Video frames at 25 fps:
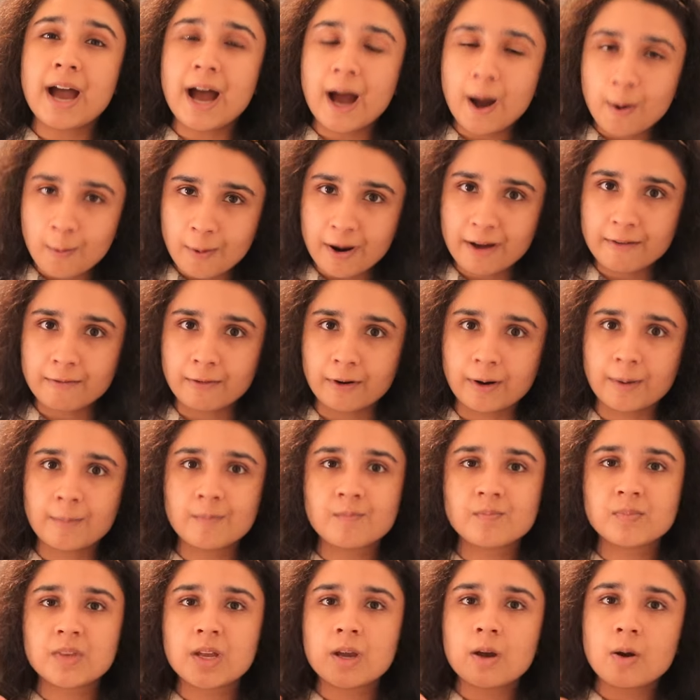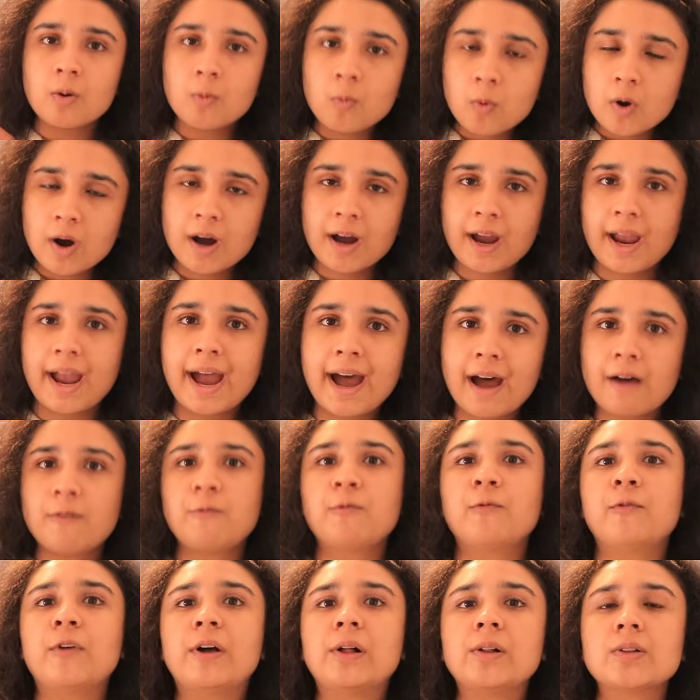However, what I
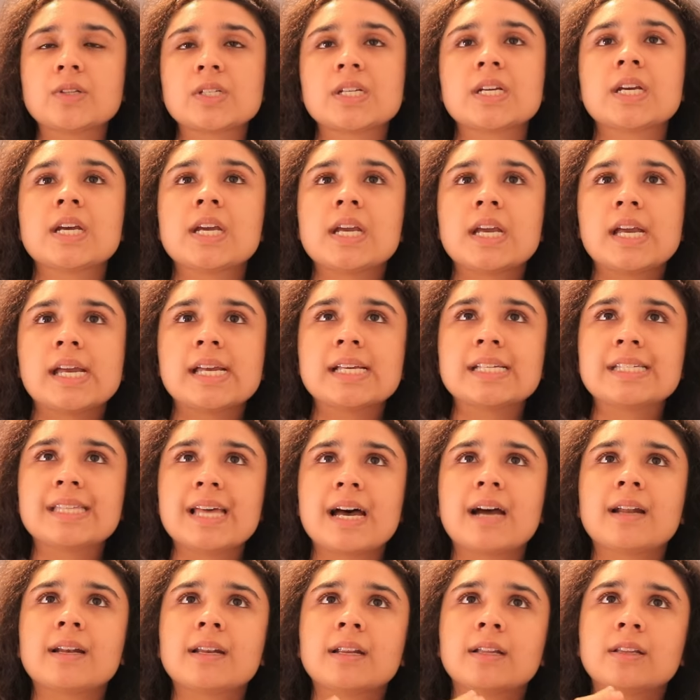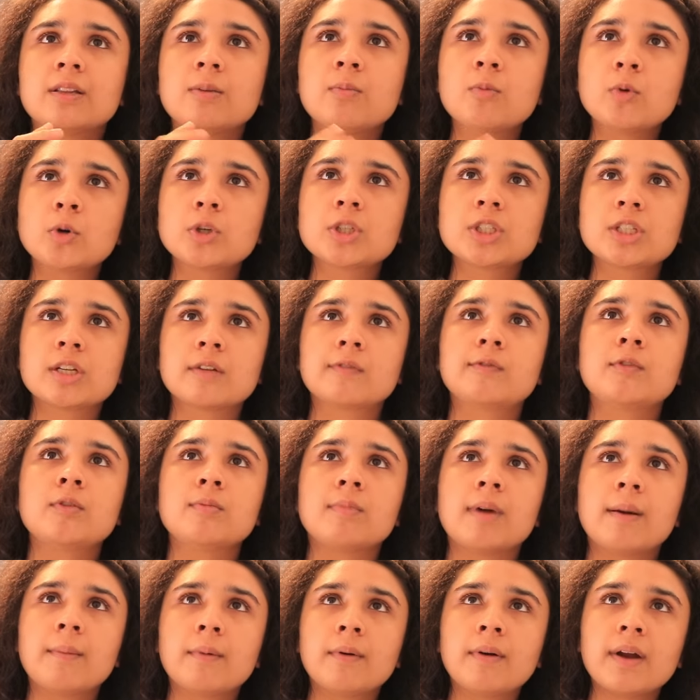have felt is that the more stuff you
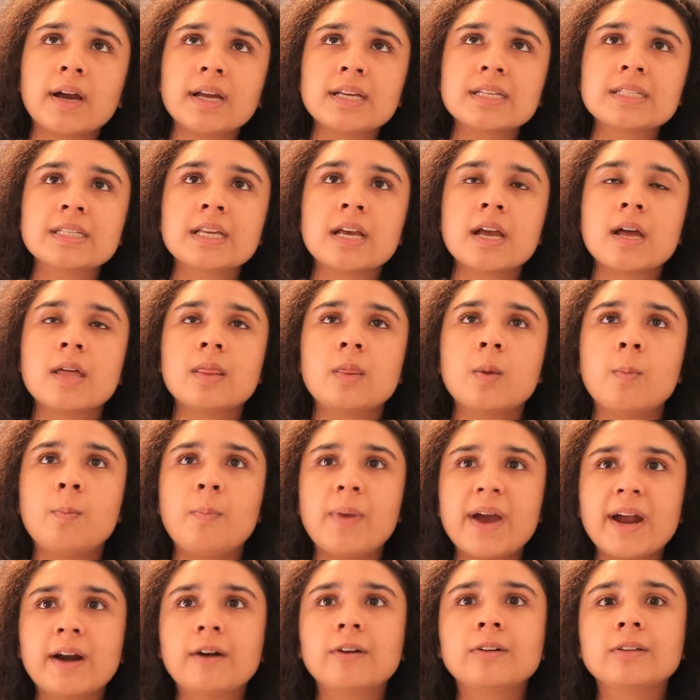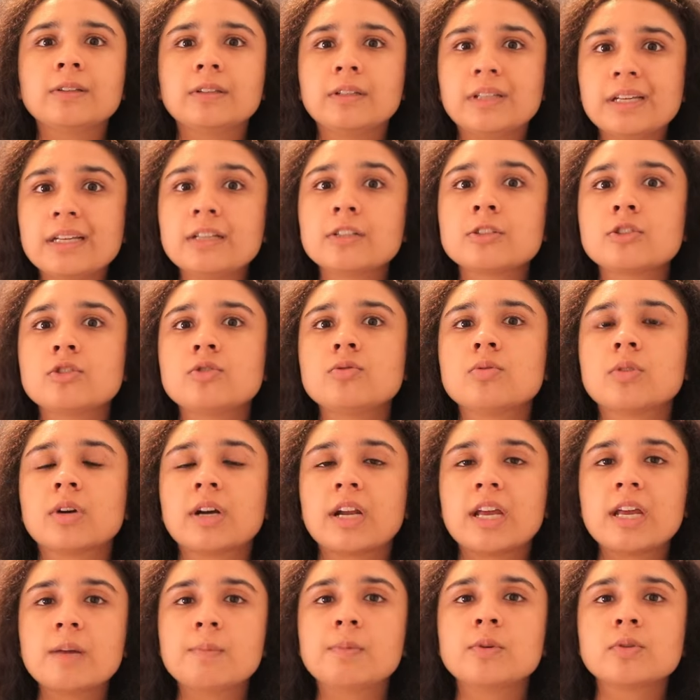memorize, the better links you
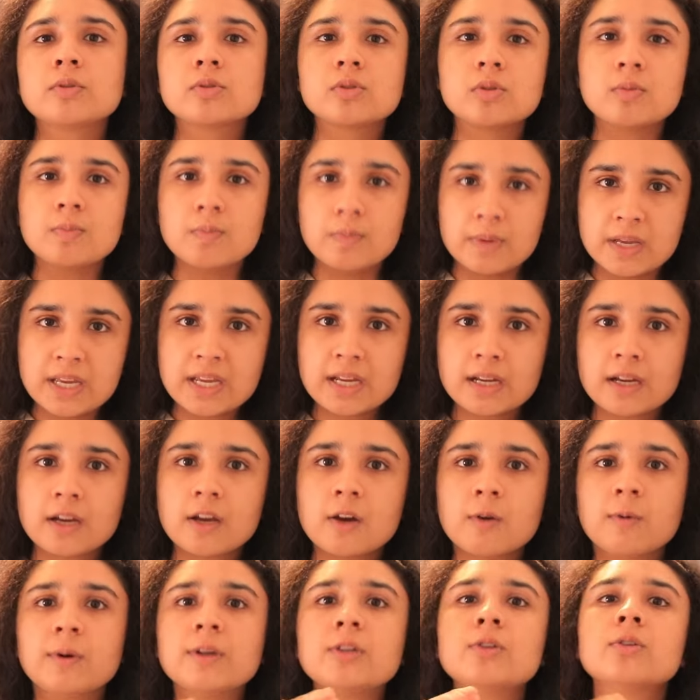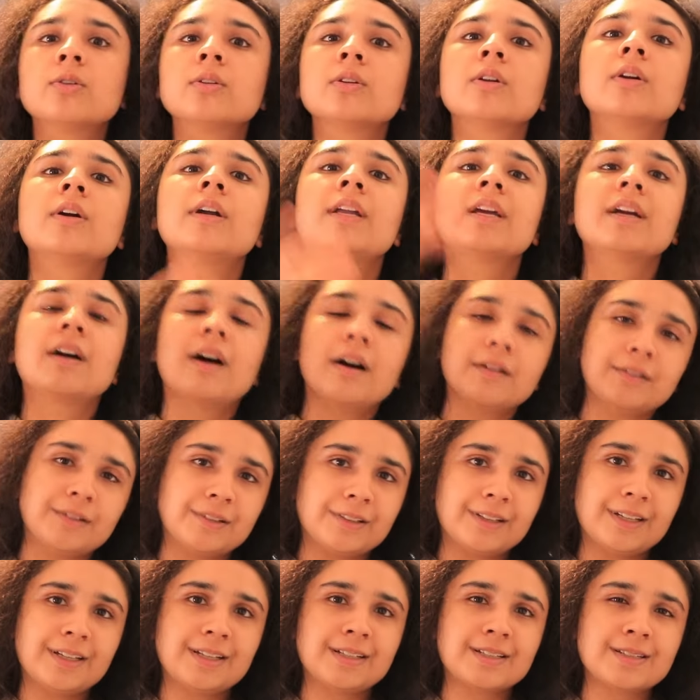are able to make when you're learning other
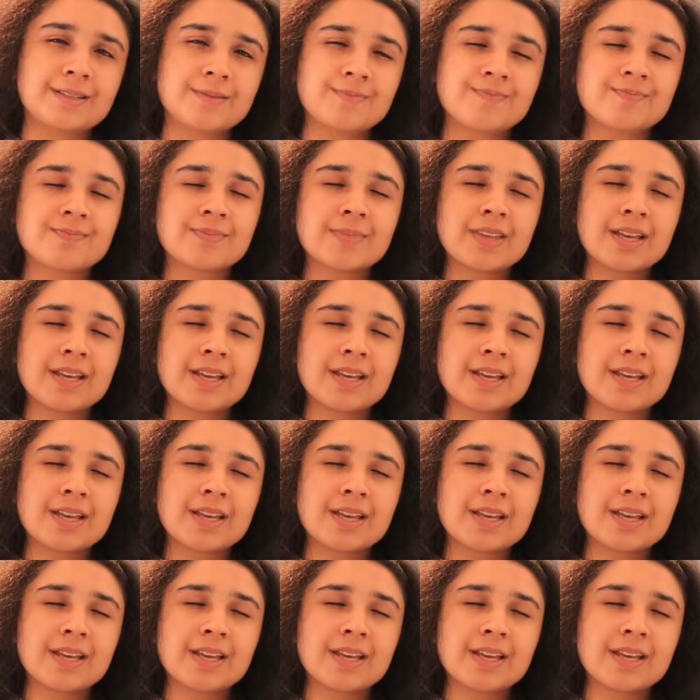things.